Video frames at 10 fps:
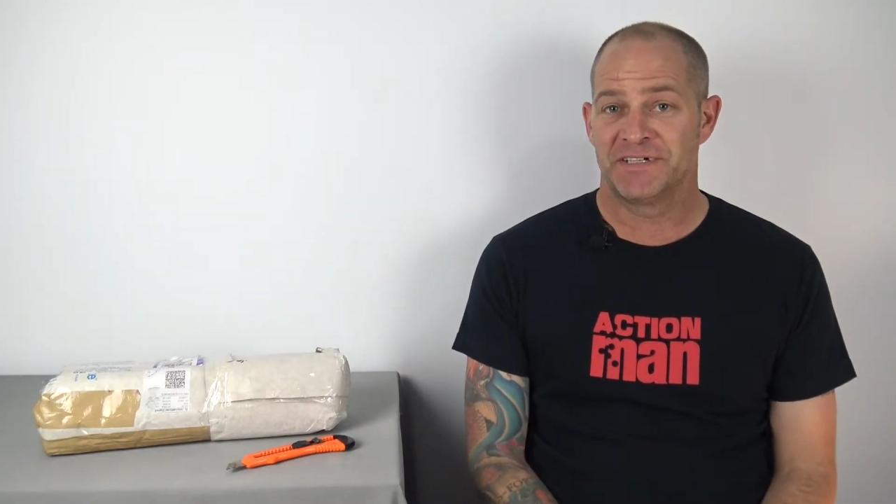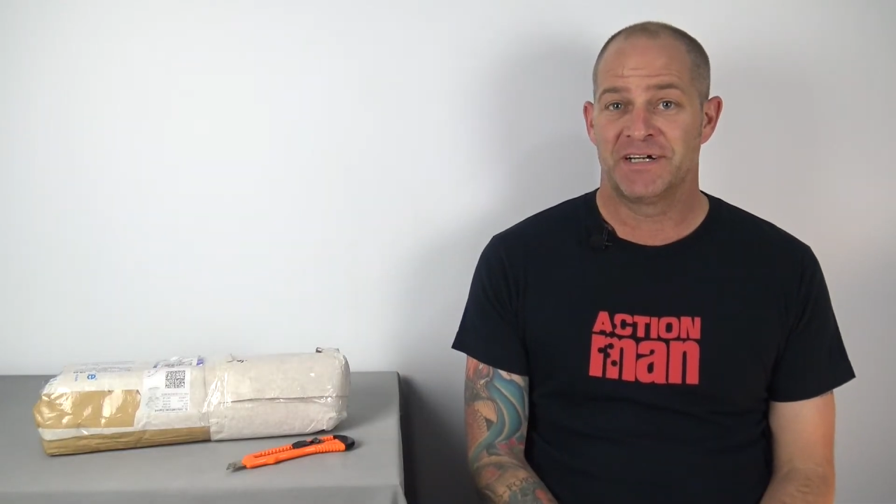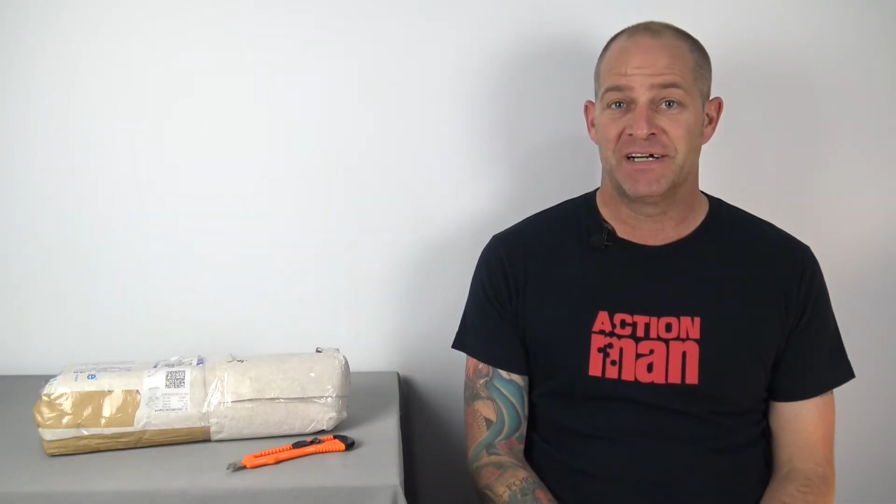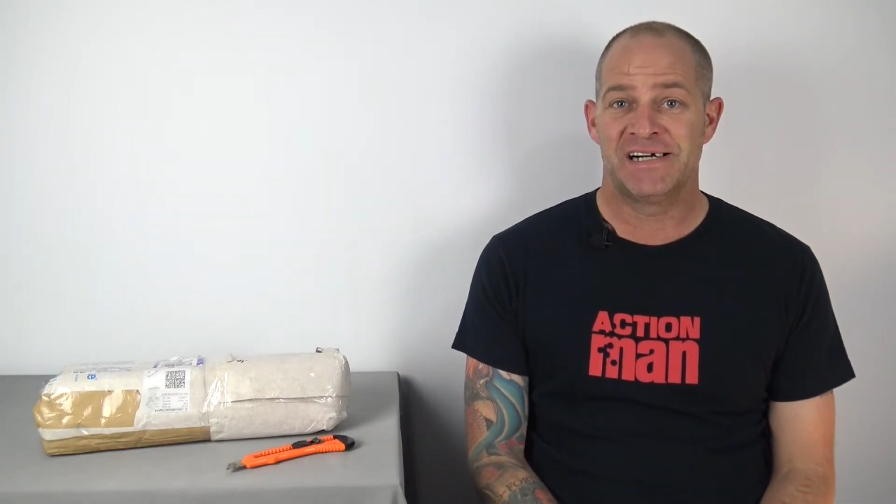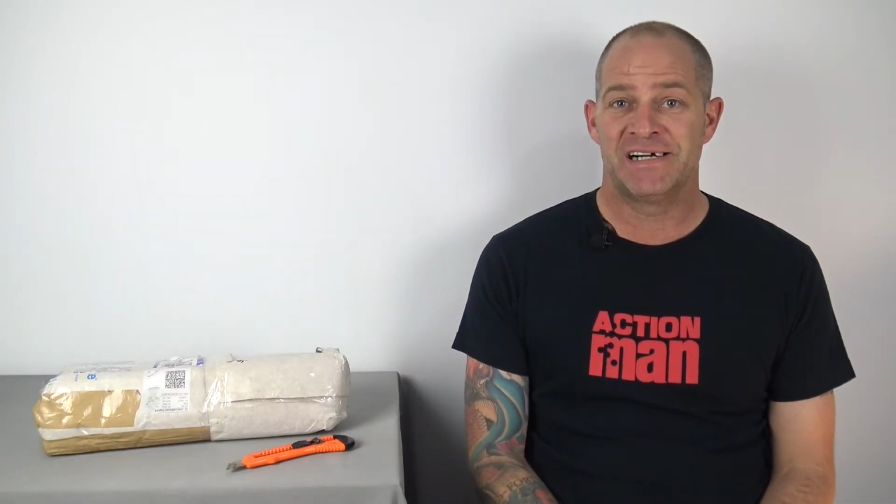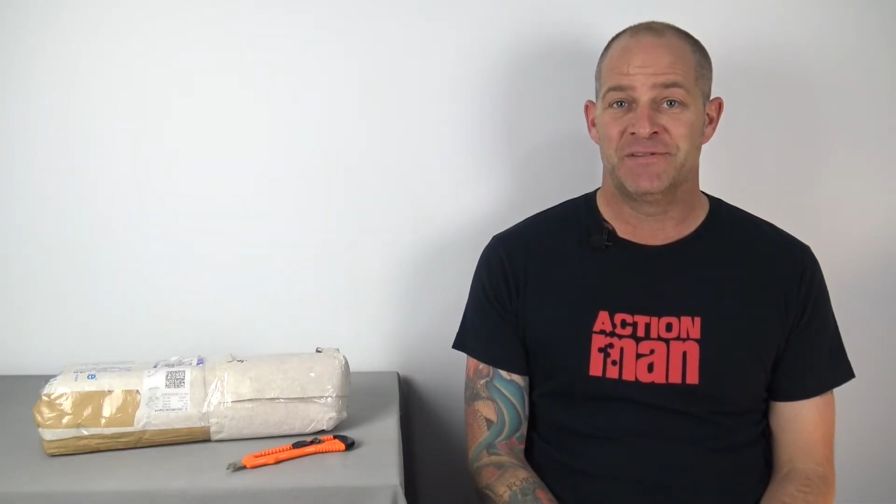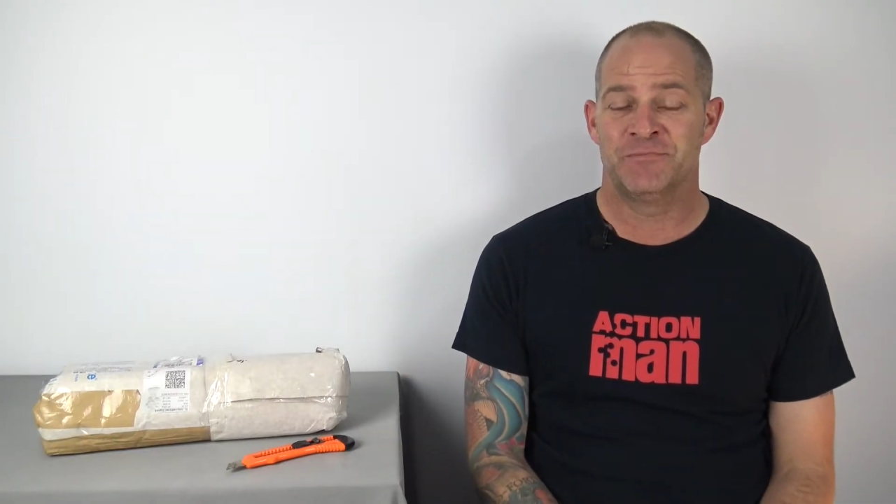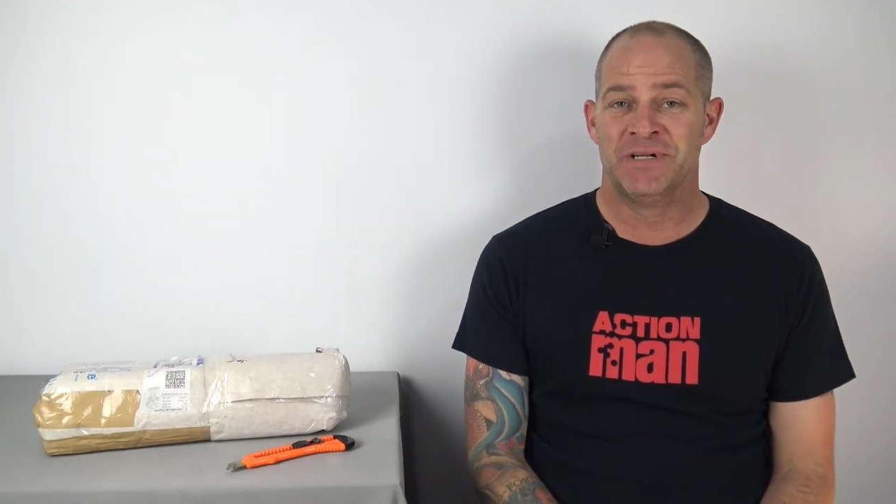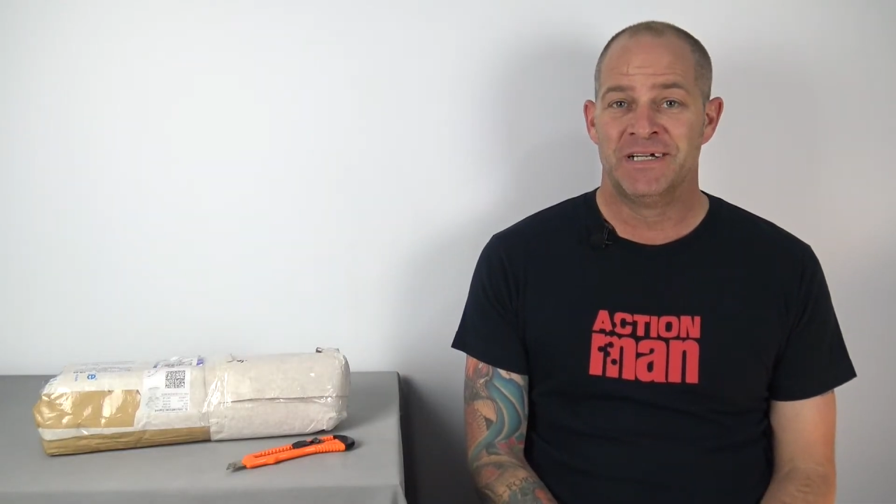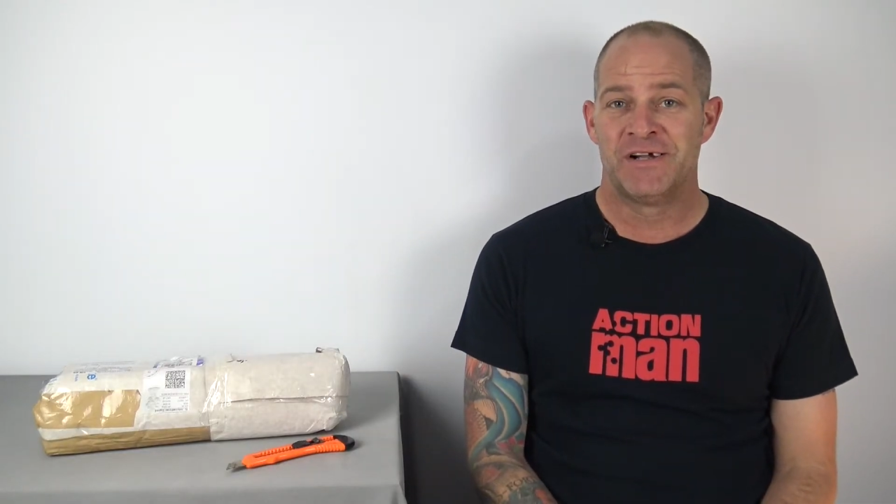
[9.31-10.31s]

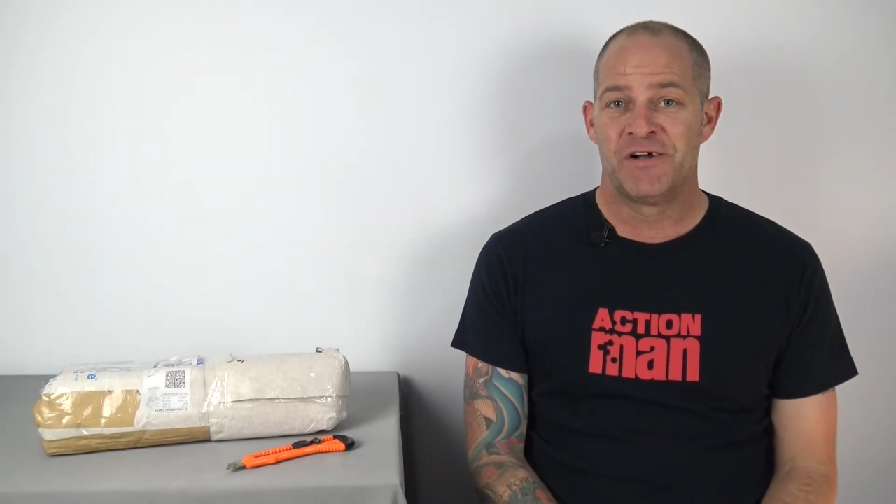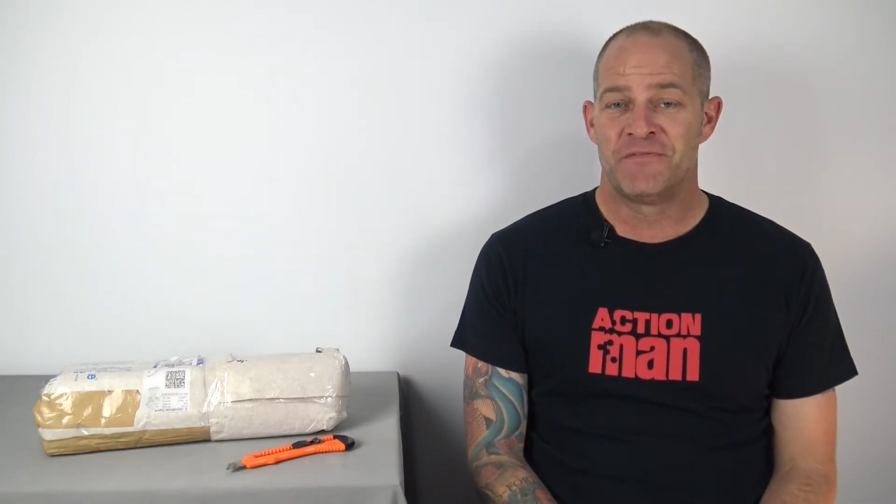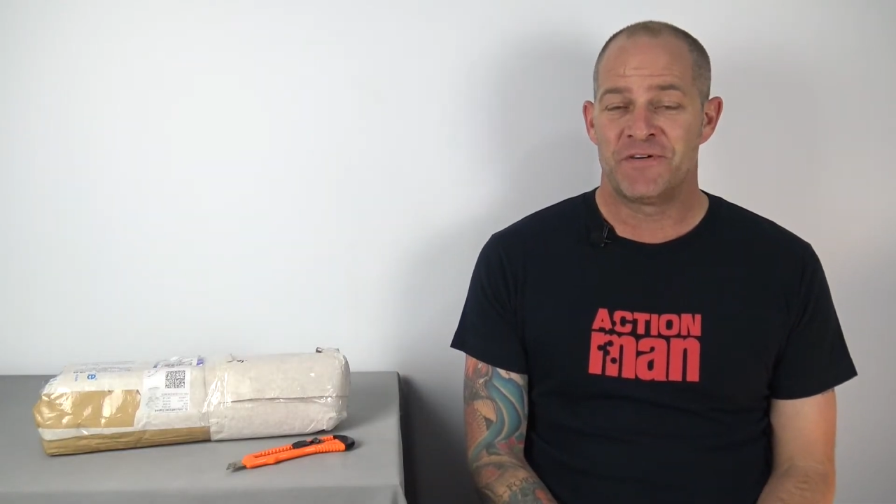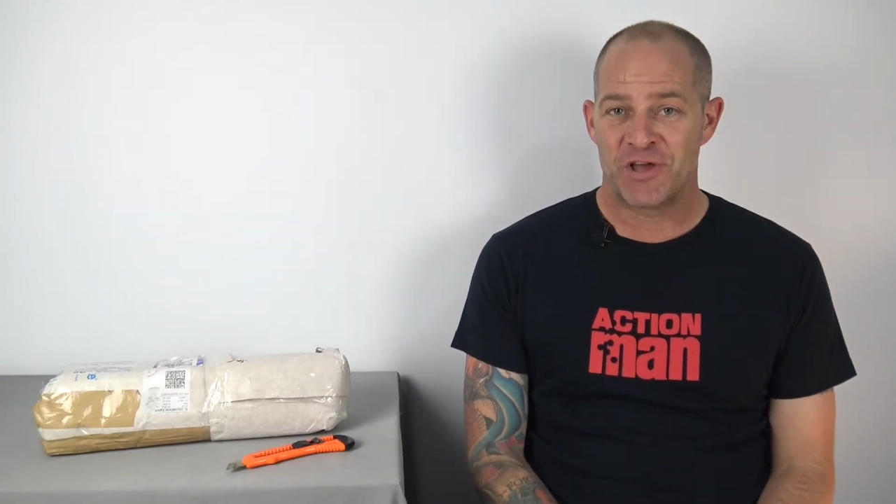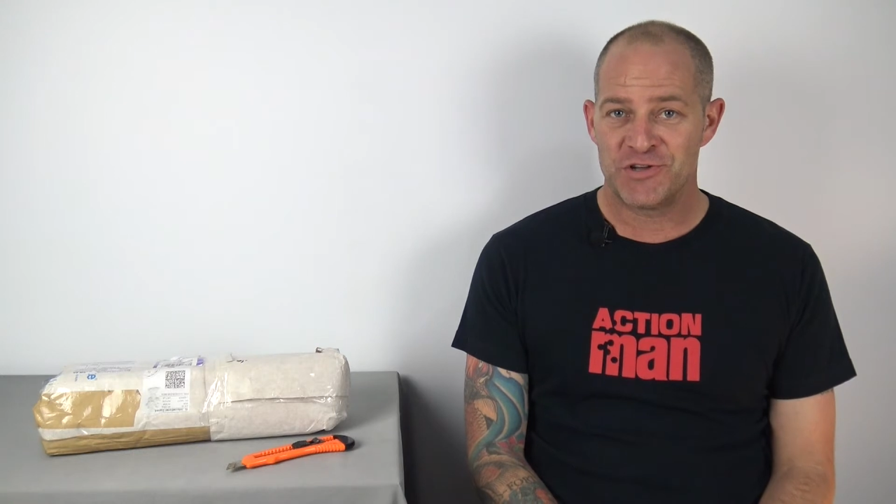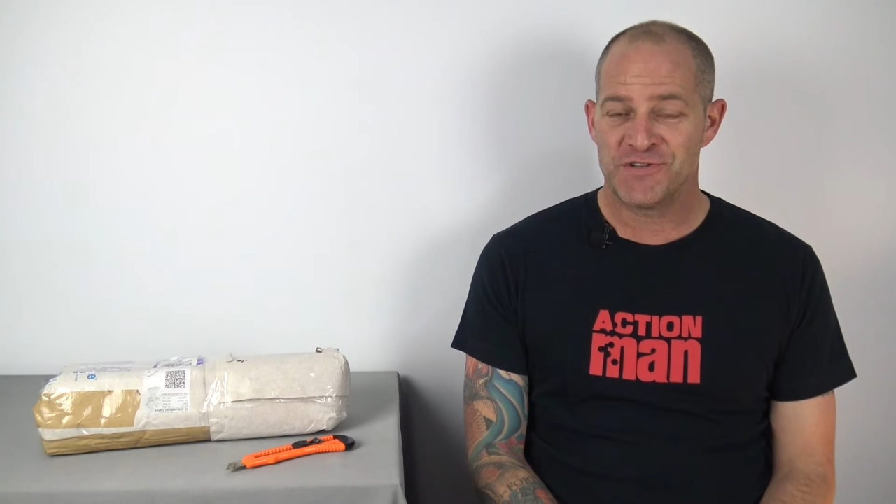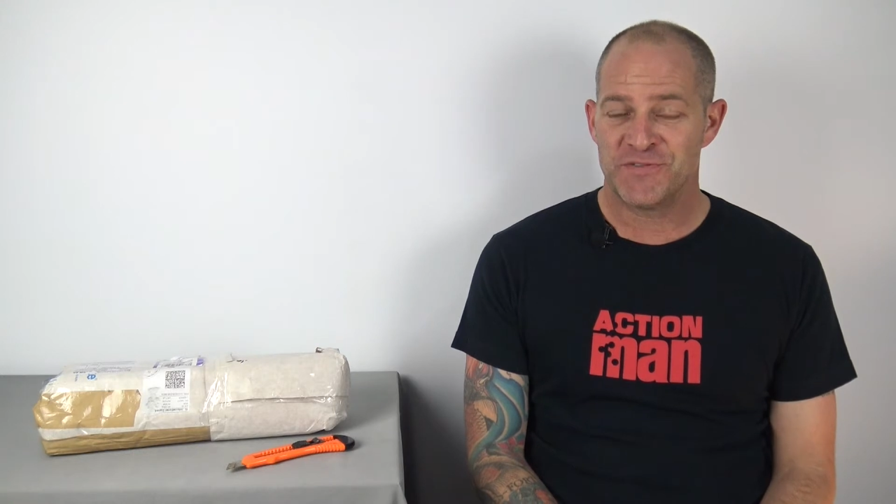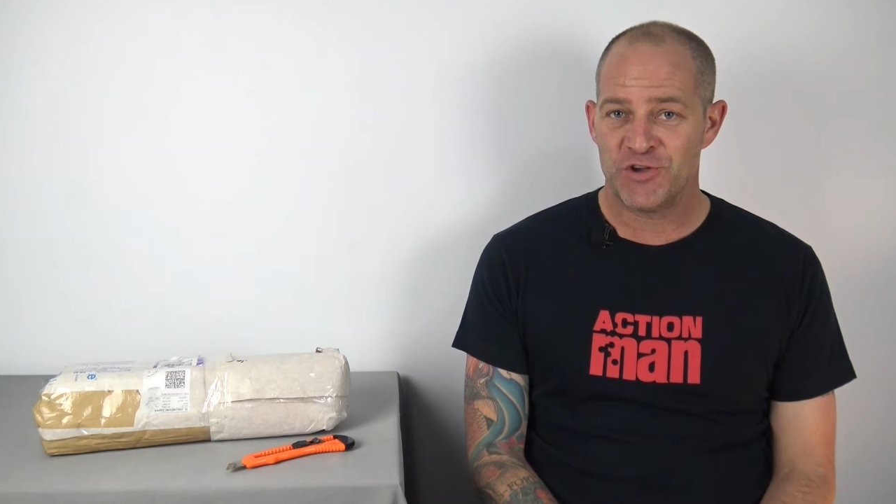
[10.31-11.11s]
For those of